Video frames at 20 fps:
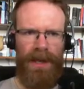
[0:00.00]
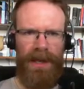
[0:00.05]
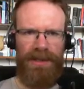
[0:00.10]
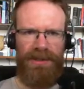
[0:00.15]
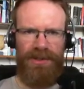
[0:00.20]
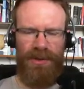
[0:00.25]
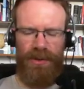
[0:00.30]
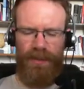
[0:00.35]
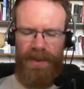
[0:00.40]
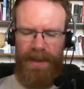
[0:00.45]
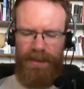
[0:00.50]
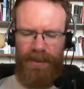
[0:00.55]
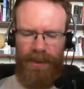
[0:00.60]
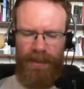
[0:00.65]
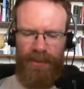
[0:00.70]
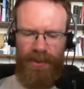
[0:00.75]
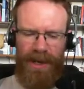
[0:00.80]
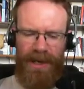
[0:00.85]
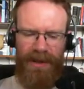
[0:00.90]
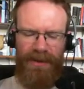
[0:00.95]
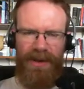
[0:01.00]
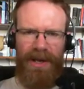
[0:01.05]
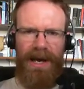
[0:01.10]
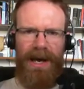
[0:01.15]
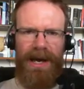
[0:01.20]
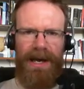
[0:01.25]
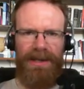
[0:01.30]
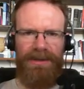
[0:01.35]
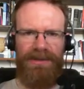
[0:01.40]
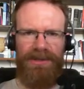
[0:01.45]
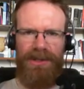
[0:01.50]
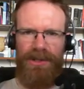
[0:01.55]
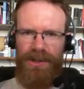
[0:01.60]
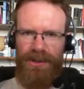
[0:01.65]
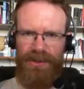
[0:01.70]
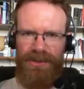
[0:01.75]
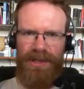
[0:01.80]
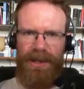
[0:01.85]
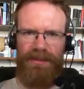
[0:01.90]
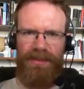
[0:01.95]
And so the people pray to the gods to
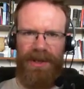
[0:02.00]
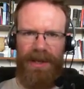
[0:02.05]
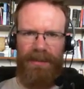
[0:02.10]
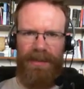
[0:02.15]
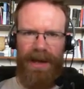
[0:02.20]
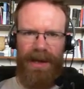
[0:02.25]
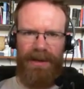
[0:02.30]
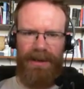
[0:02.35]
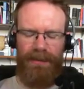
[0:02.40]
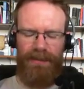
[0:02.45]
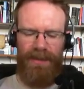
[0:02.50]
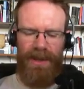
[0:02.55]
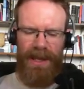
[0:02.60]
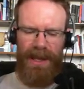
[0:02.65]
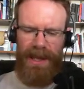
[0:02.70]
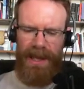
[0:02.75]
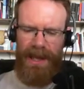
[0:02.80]
do something about him,